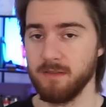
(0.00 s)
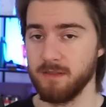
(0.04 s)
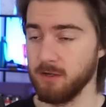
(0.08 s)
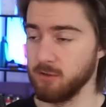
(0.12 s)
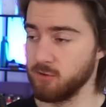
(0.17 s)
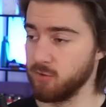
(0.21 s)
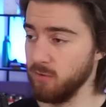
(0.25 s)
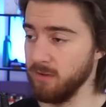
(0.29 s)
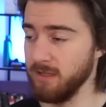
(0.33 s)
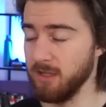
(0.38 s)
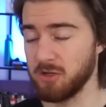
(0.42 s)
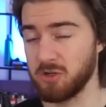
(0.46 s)

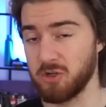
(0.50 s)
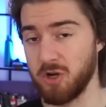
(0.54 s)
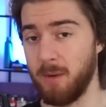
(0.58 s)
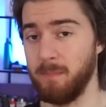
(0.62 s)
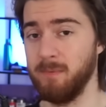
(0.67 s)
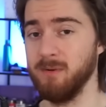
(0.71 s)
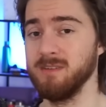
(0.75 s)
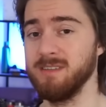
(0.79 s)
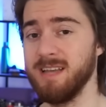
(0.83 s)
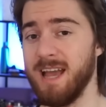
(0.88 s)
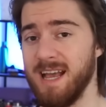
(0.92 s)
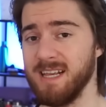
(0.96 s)
There's only a
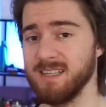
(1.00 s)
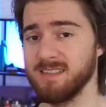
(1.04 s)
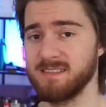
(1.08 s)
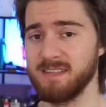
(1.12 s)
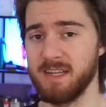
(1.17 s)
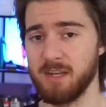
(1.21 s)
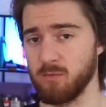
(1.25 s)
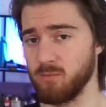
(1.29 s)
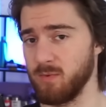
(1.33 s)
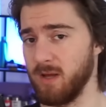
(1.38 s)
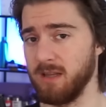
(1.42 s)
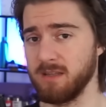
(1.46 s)
couple tasks
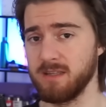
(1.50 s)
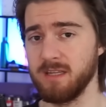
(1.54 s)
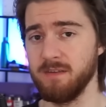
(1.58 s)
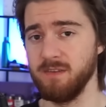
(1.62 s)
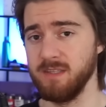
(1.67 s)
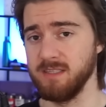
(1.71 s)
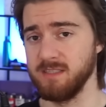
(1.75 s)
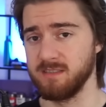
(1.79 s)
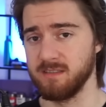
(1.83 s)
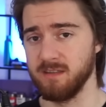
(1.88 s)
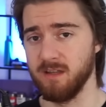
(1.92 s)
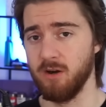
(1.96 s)
that are
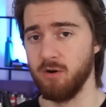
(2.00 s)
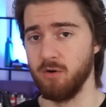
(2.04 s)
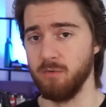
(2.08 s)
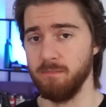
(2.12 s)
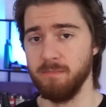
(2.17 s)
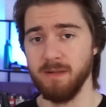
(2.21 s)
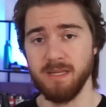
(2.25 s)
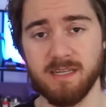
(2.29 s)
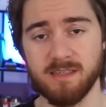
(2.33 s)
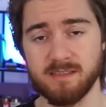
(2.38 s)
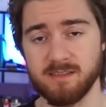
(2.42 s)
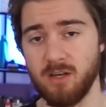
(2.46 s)
relatively slow,
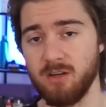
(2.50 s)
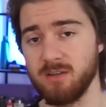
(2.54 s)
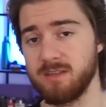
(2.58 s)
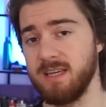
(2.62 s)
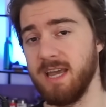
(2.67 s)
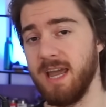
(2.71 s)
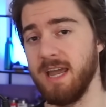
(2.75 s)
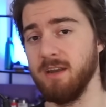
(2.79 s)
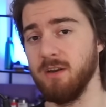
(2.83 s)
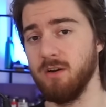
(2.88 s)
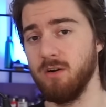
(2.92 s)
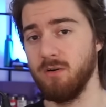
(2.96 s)
being
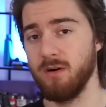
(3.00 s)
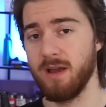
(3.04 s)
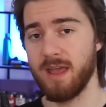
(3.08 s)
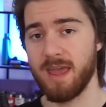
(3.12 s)
Zalcano